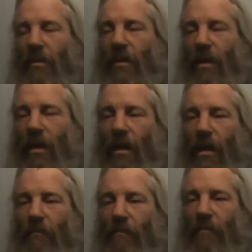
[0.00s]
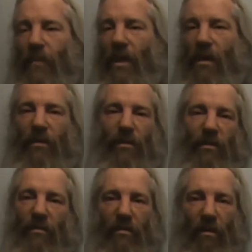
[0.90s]
and I
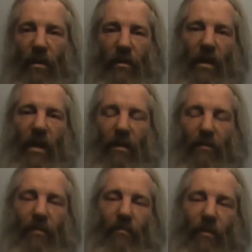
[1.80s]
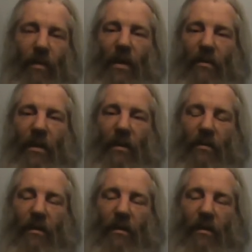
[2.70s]
just decided, hey, I'm going to put them out there.